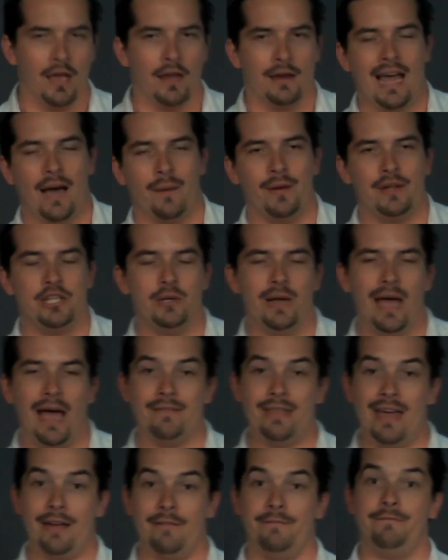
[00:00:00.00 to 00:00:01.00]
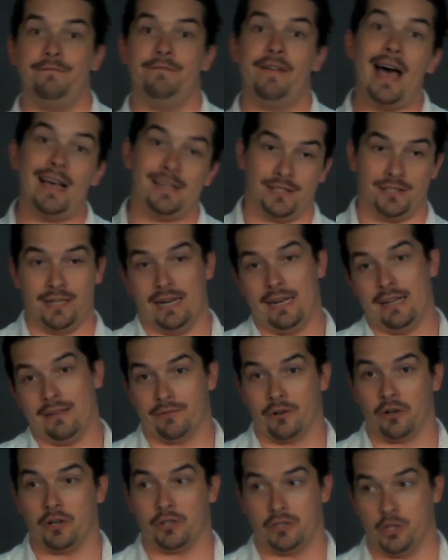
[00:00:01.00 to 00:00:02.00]
Now we do have that fascinating
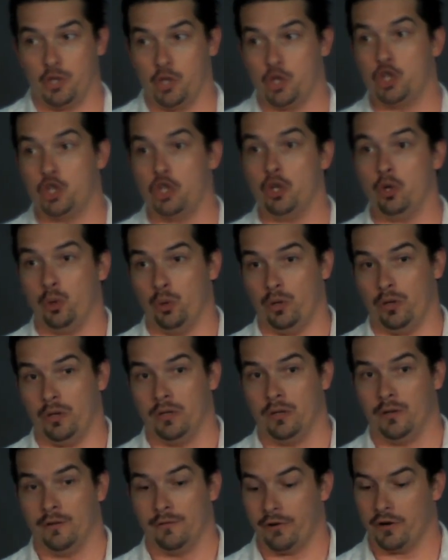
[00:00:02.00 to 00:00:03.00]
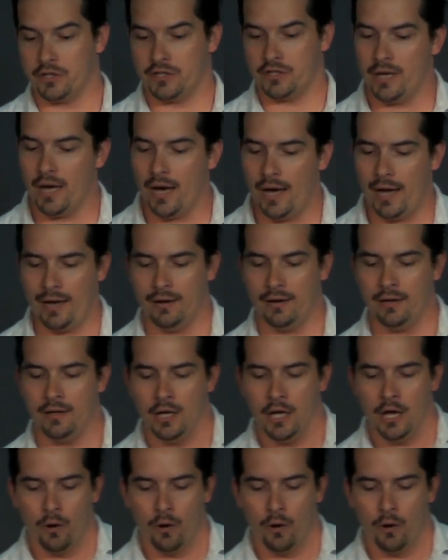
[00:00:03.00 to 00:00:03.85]
verse in Jude, verse 9,